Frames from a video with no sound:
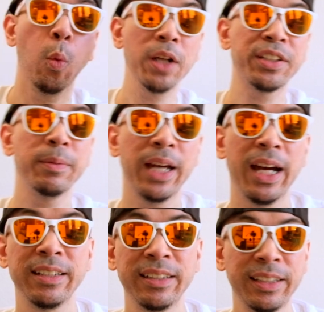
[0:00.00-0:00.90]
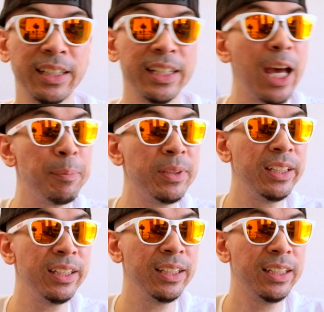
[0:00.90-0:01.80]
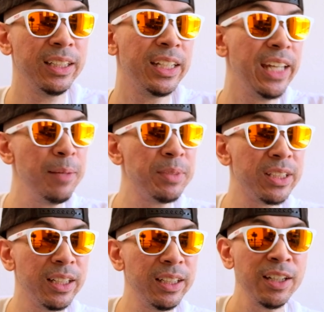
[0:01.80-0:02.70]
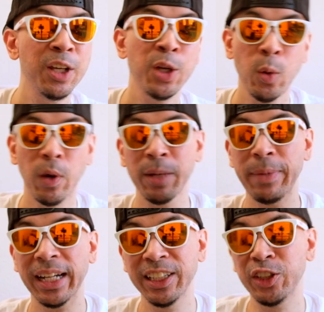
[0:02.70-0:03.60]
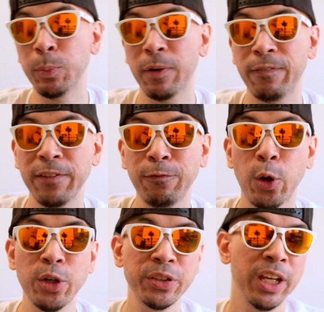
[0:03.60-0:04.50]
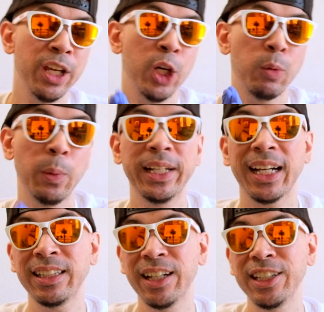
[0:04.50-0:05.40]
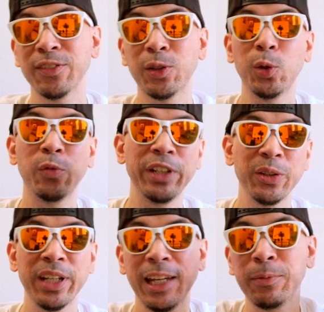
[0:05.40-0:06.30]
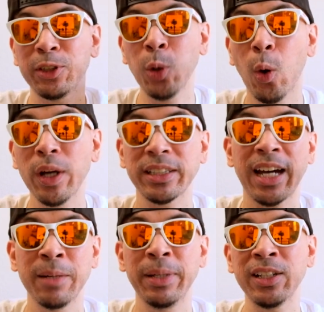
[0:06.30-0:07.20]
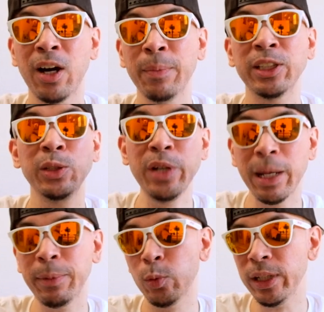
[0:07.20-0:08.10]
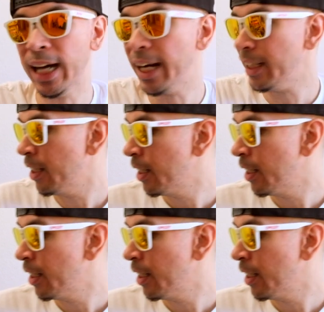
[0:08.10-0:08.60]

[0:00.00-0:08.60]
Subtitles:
What's up, guys? Captain Gamester. Welcome back to the Super Fun Force, where we got tons of cool video games, toys, anime, comics, you name it, we got it.